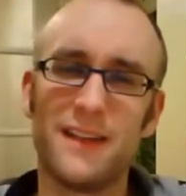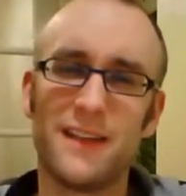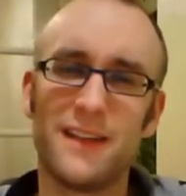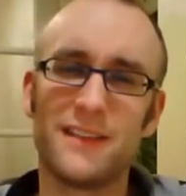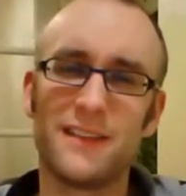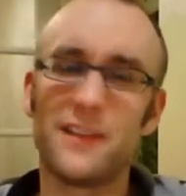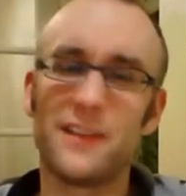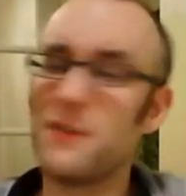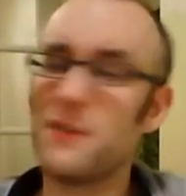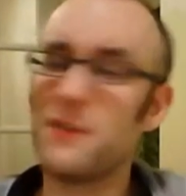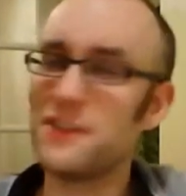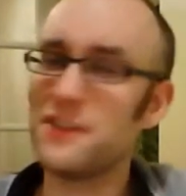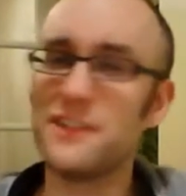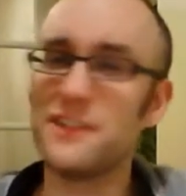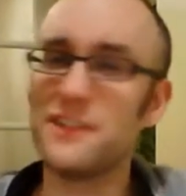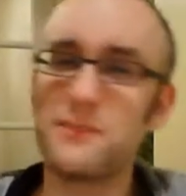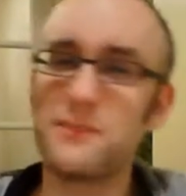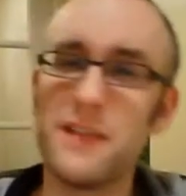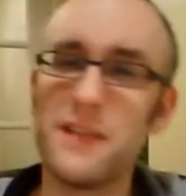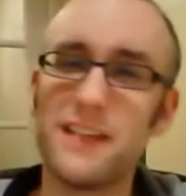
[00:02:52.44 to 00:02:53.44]
So the question
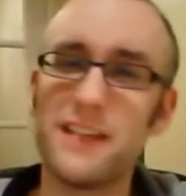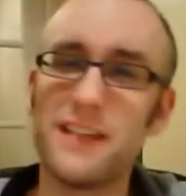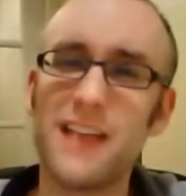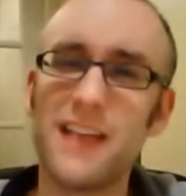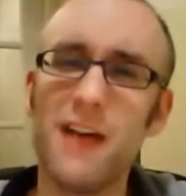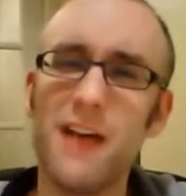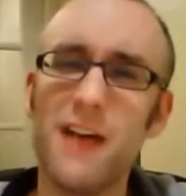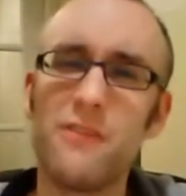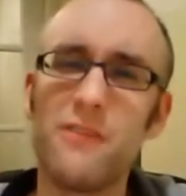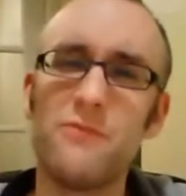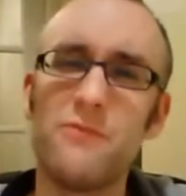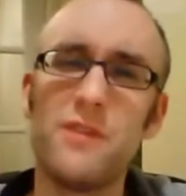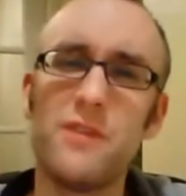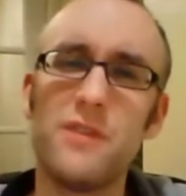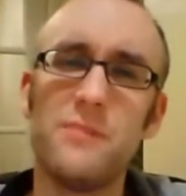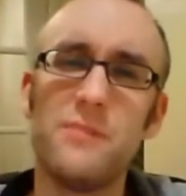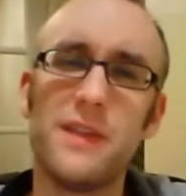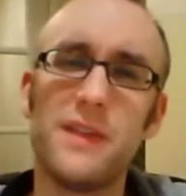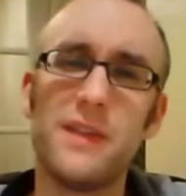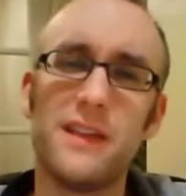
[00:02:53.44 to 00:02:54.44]
this week is, how can
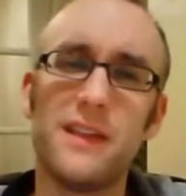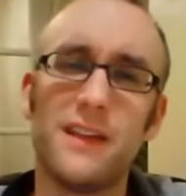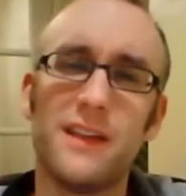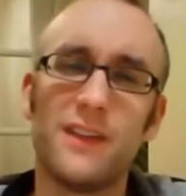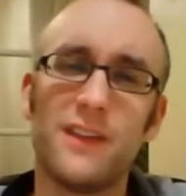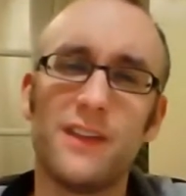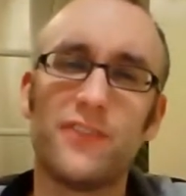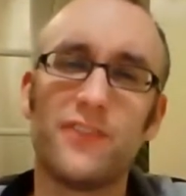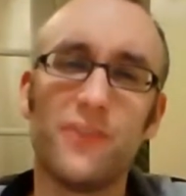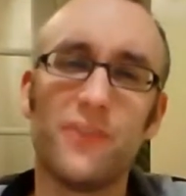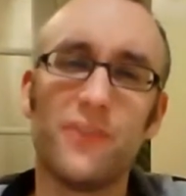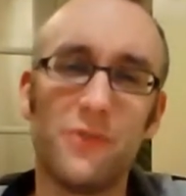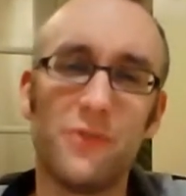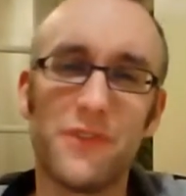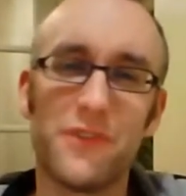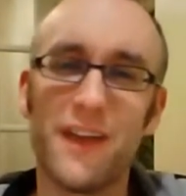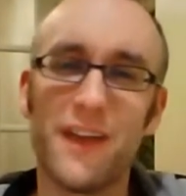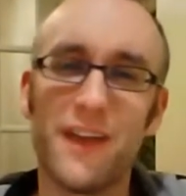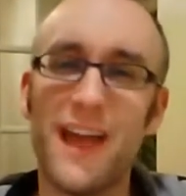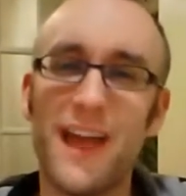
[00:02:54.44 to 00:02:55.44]
we be
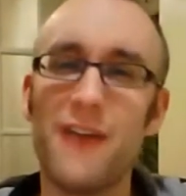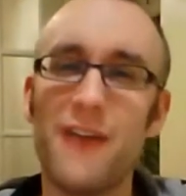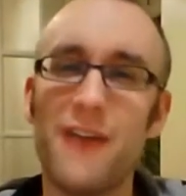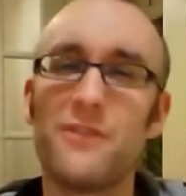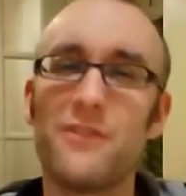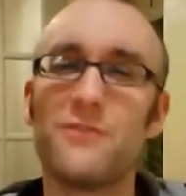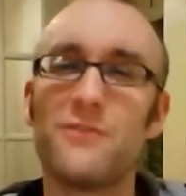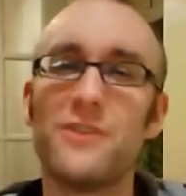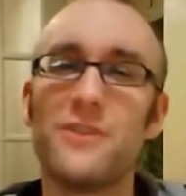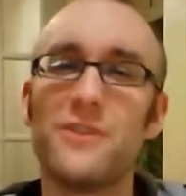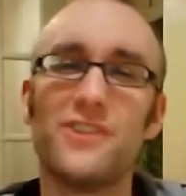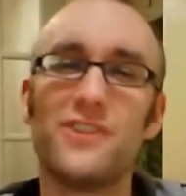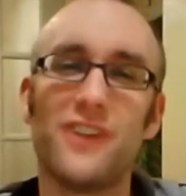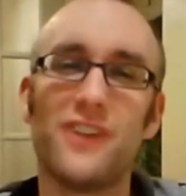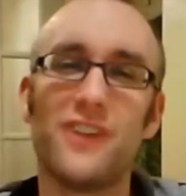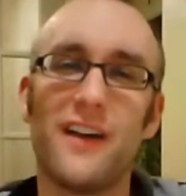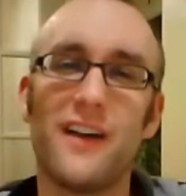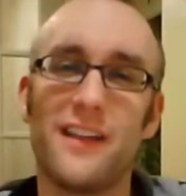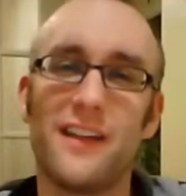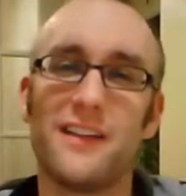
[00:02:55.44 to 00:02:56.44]
saltier? How can we
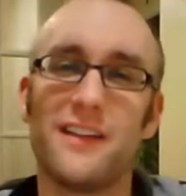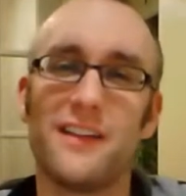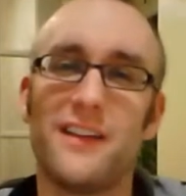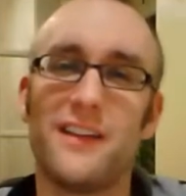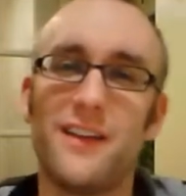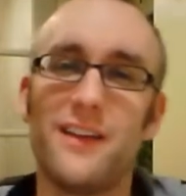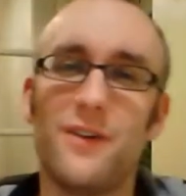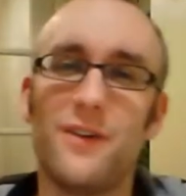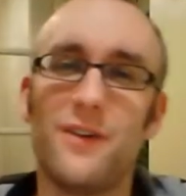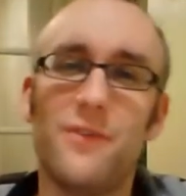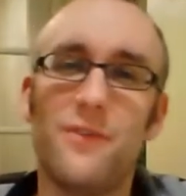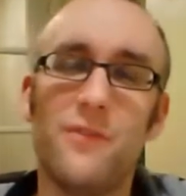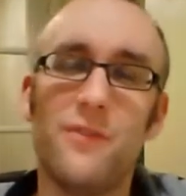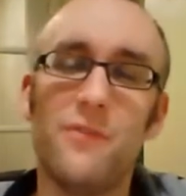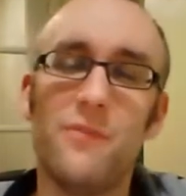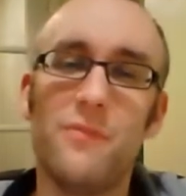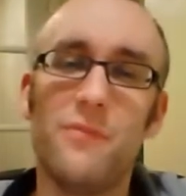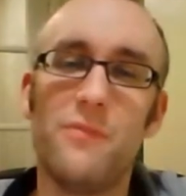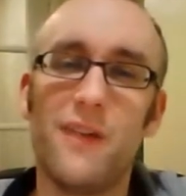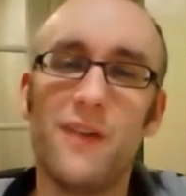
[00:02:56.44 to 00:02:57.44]
shine all the
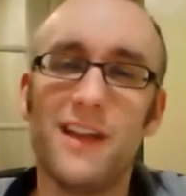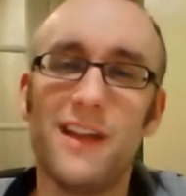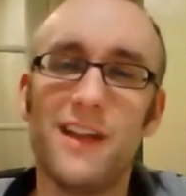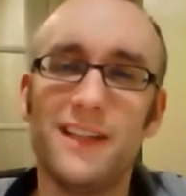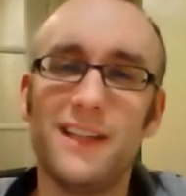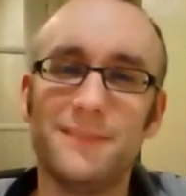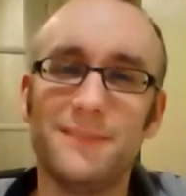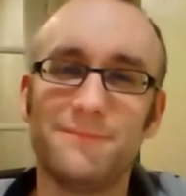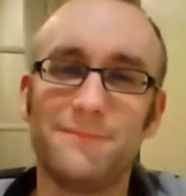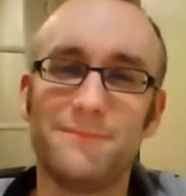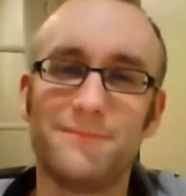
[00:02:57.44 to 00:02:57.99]
more brightly?